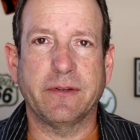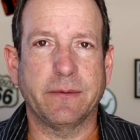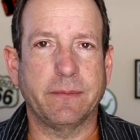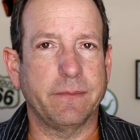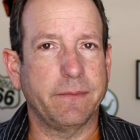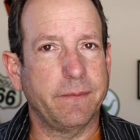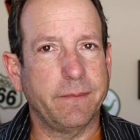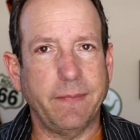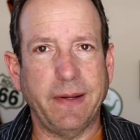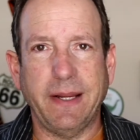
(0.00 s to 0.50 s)

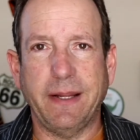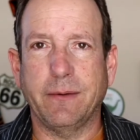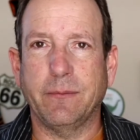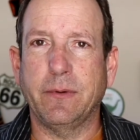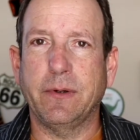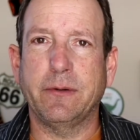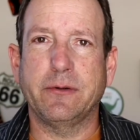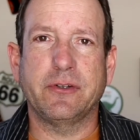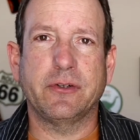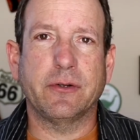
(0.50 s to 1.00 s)
and man,
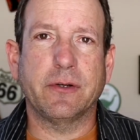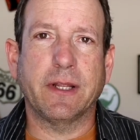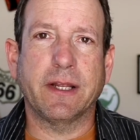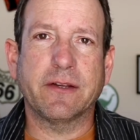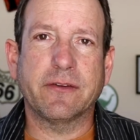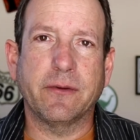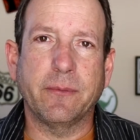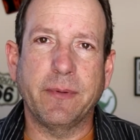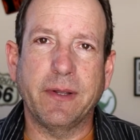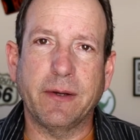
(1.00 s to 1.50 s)
we'd sure
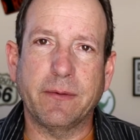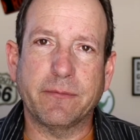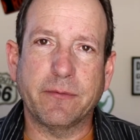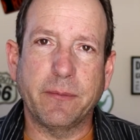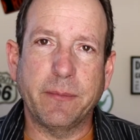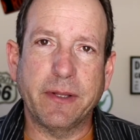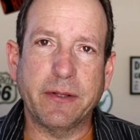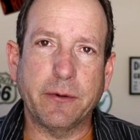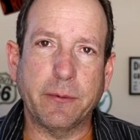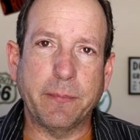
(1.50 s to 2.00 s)
like some help
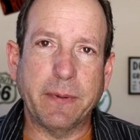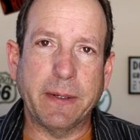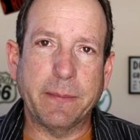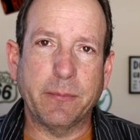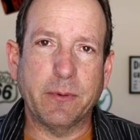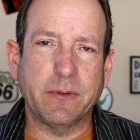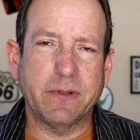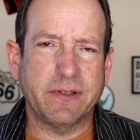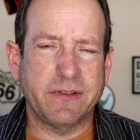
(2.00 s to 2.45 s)
from other people.